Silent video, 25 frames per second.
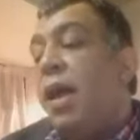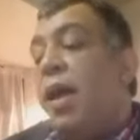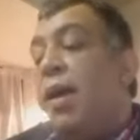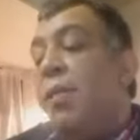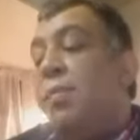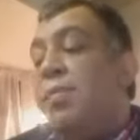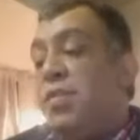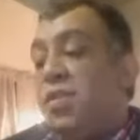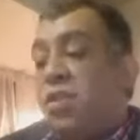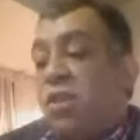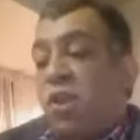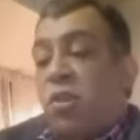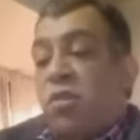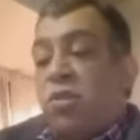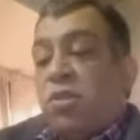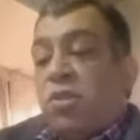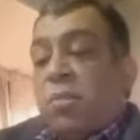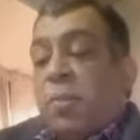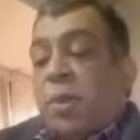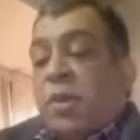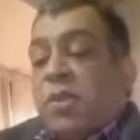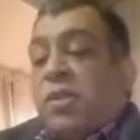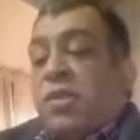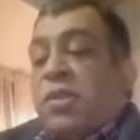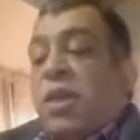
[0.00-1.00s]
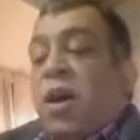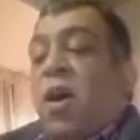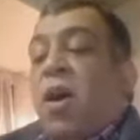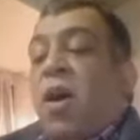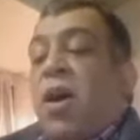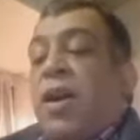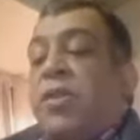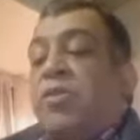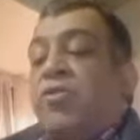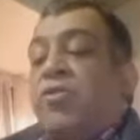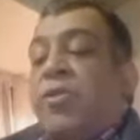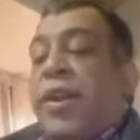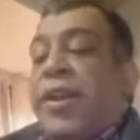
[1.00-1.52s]
Salt's supposed to
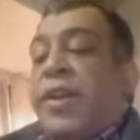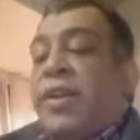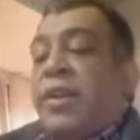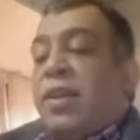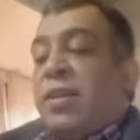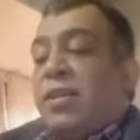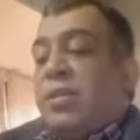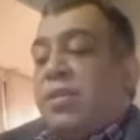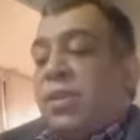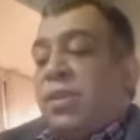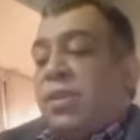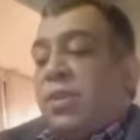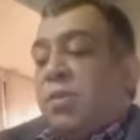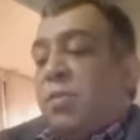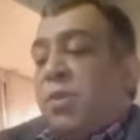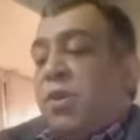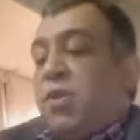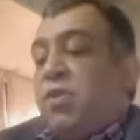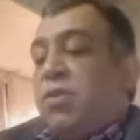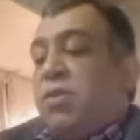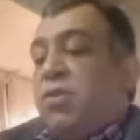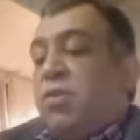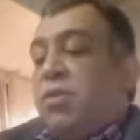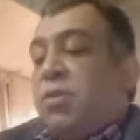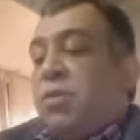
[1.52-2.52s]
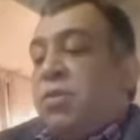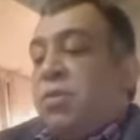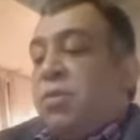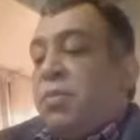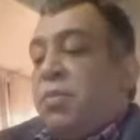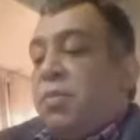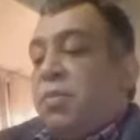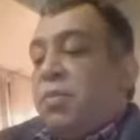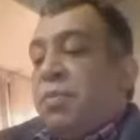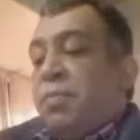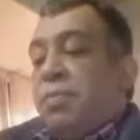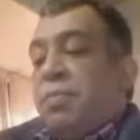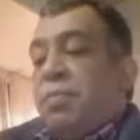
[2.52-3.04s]
hydrate us. It's supposed to
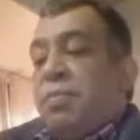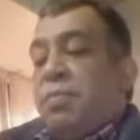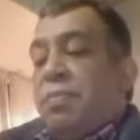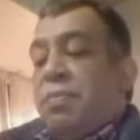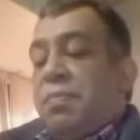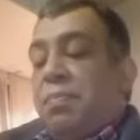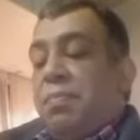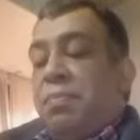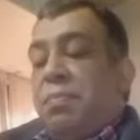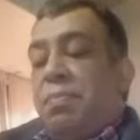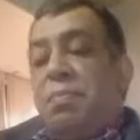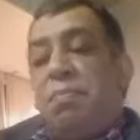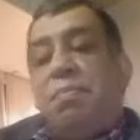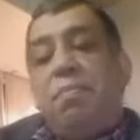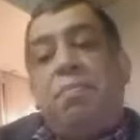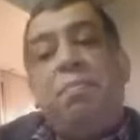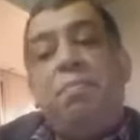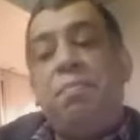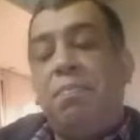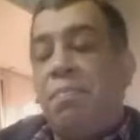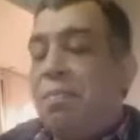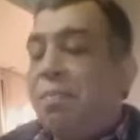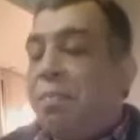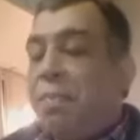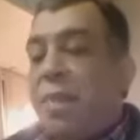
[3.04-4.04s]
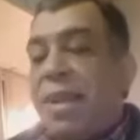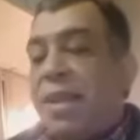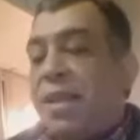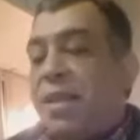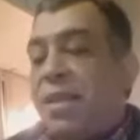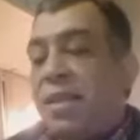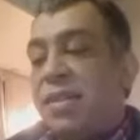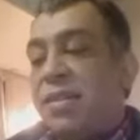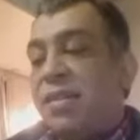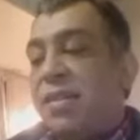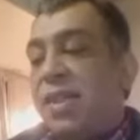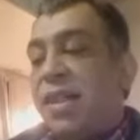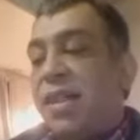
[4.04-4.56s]
make
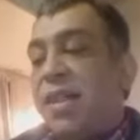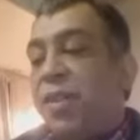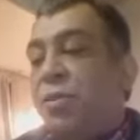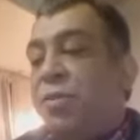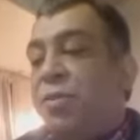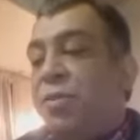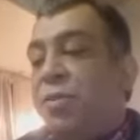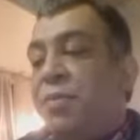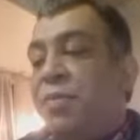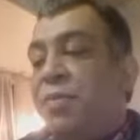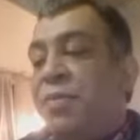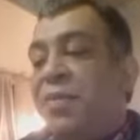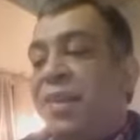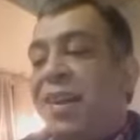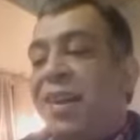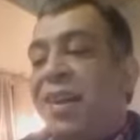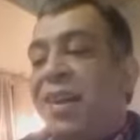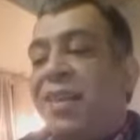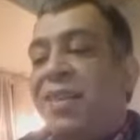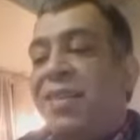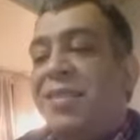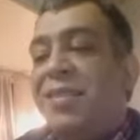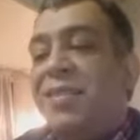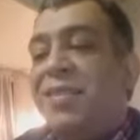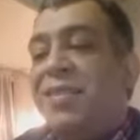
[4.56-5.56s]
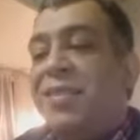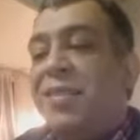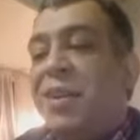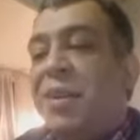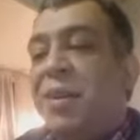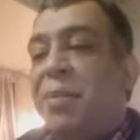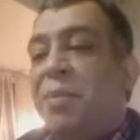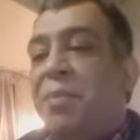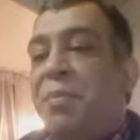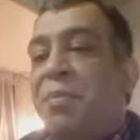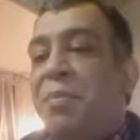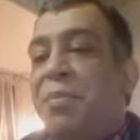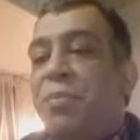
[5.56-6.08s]
us heal, and
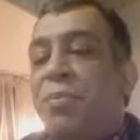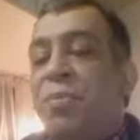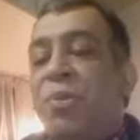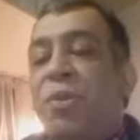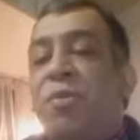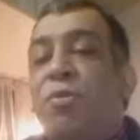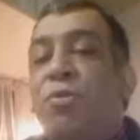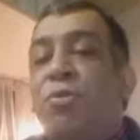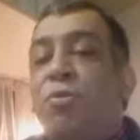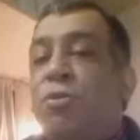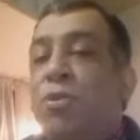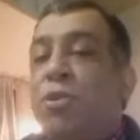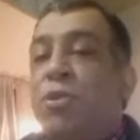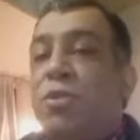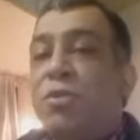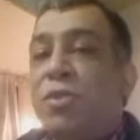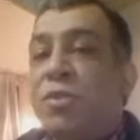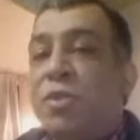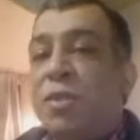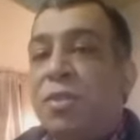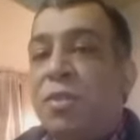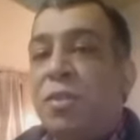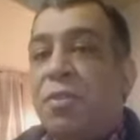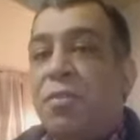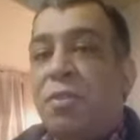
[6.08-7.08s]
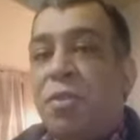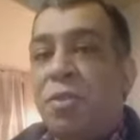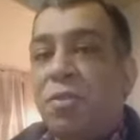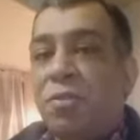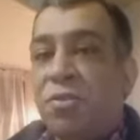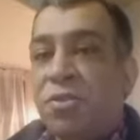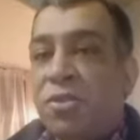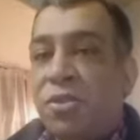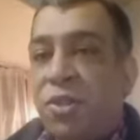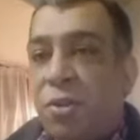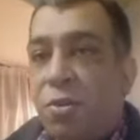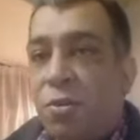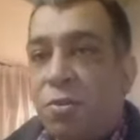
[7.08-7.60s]
we're all using the wrong
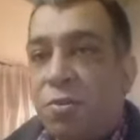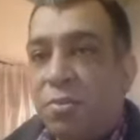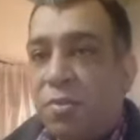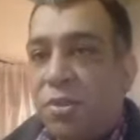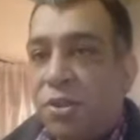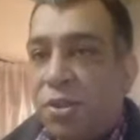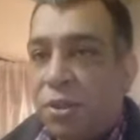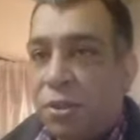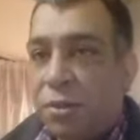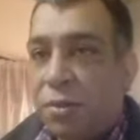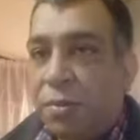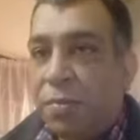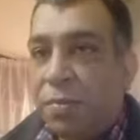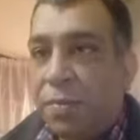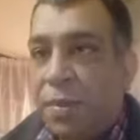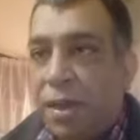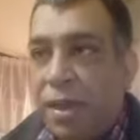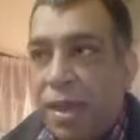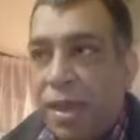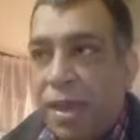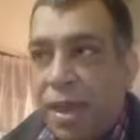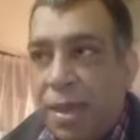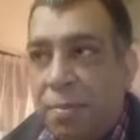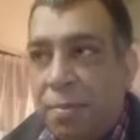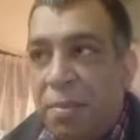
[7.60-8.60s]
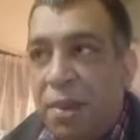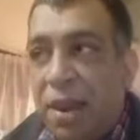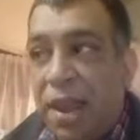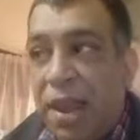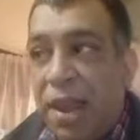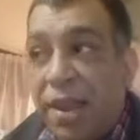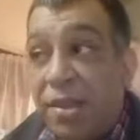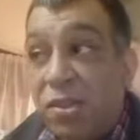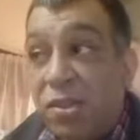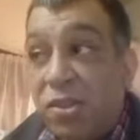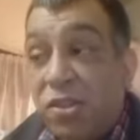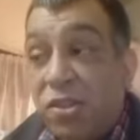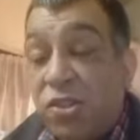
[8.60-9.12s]
salt. So
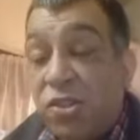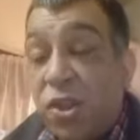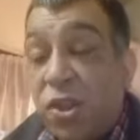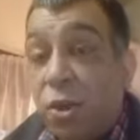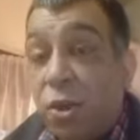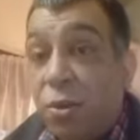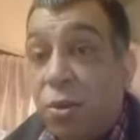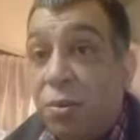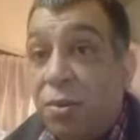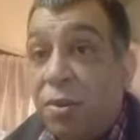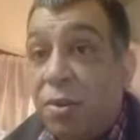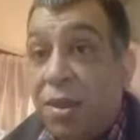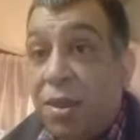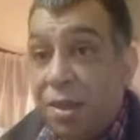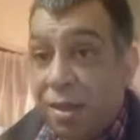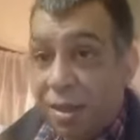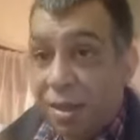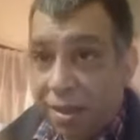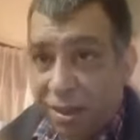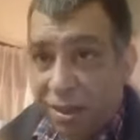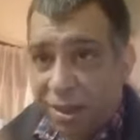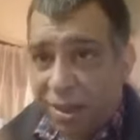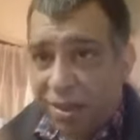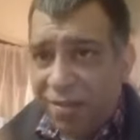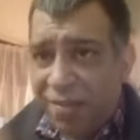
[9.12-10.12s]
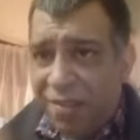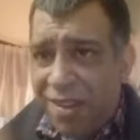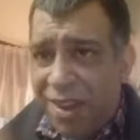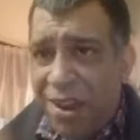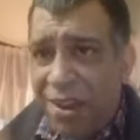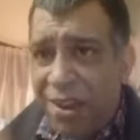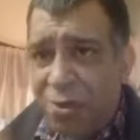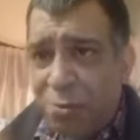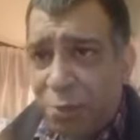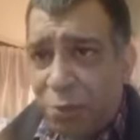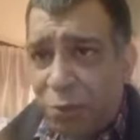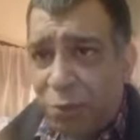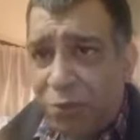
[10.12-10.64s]
Himalayan salt,
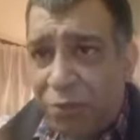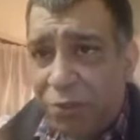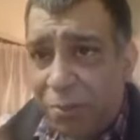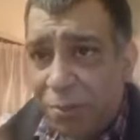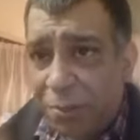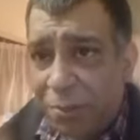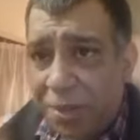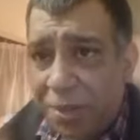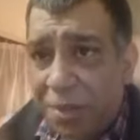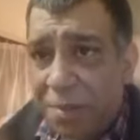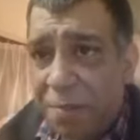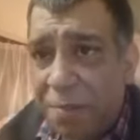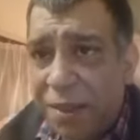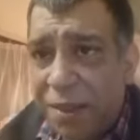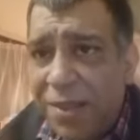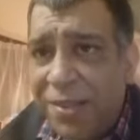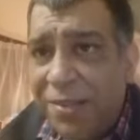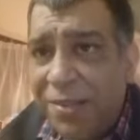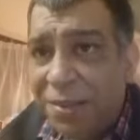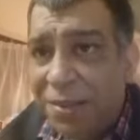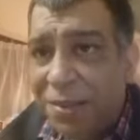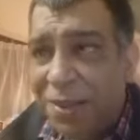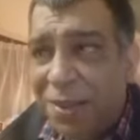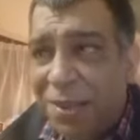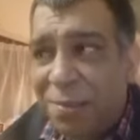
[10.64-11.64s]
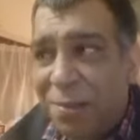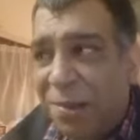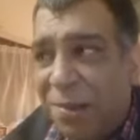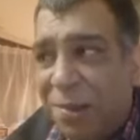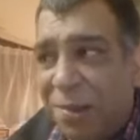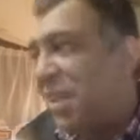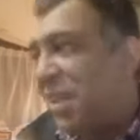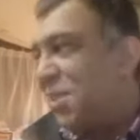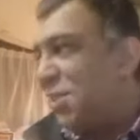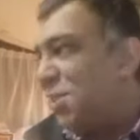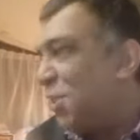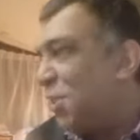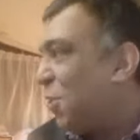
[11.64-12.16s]
available from the amazing
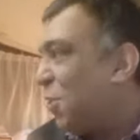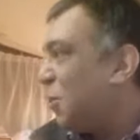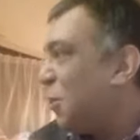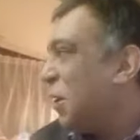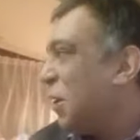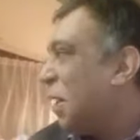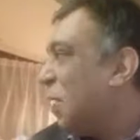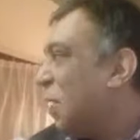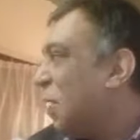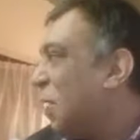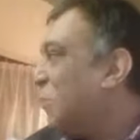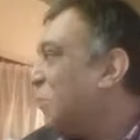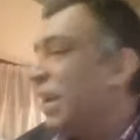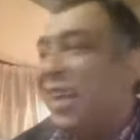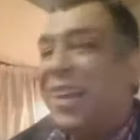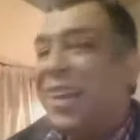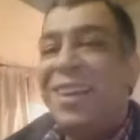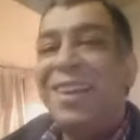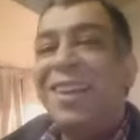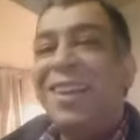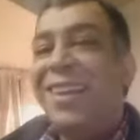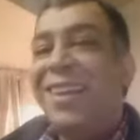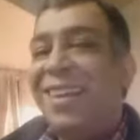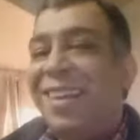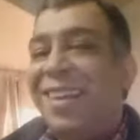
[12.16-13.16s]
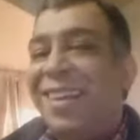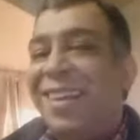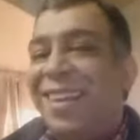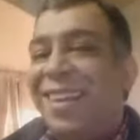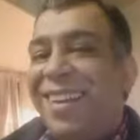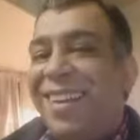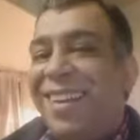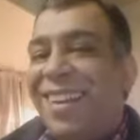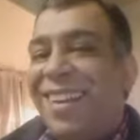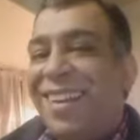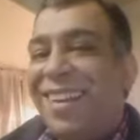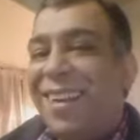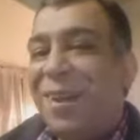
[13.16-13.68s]
Himalayan Salt Company,
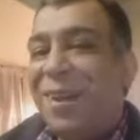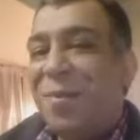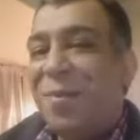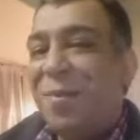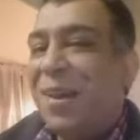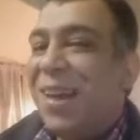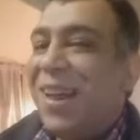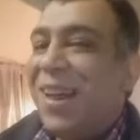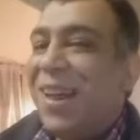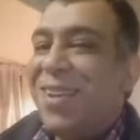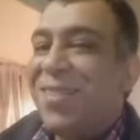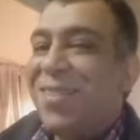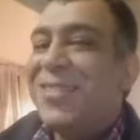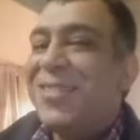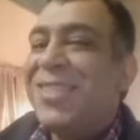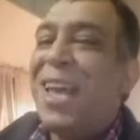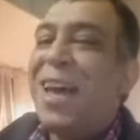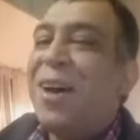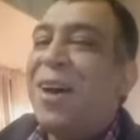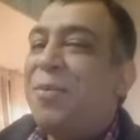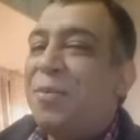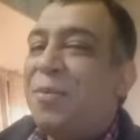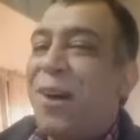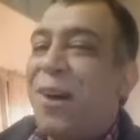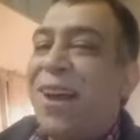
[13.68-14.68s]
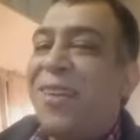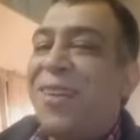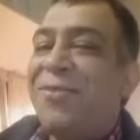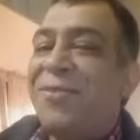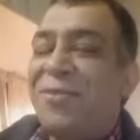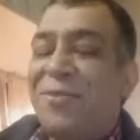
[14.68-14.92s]
and I've set up my